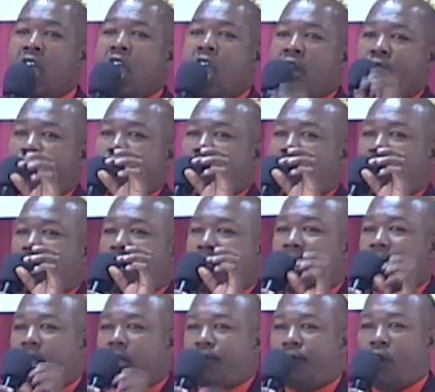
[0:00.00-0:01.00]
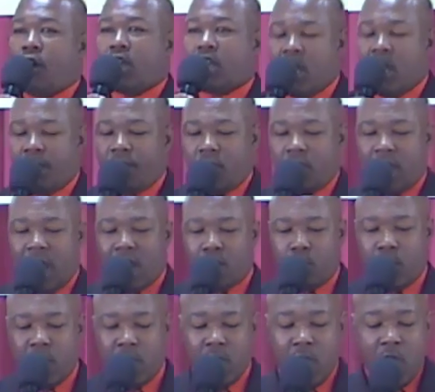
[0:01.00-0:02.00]
if we're going to be forgiven and
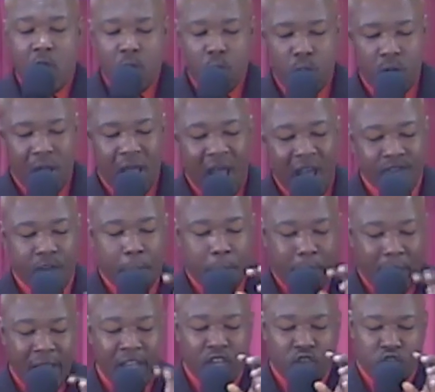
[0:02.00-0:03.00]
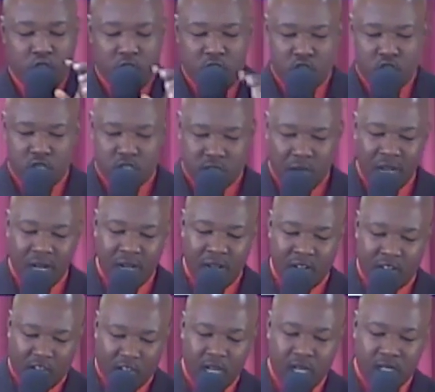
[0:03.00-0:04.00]
we would have a place in His
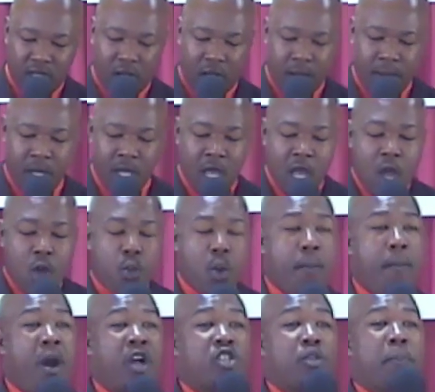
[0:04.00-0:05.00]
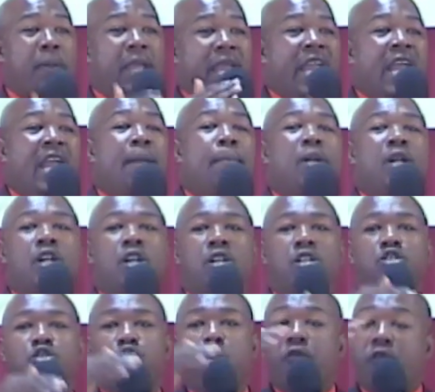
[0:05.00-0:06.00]
eternal kingdom, we must be able
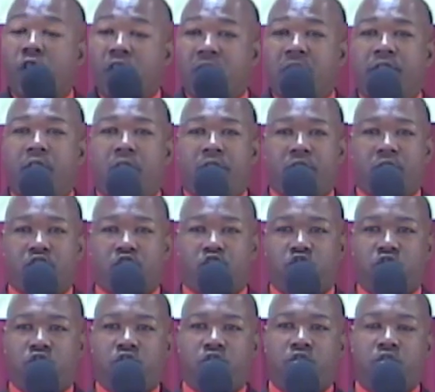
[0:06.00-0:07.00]
to forgive others.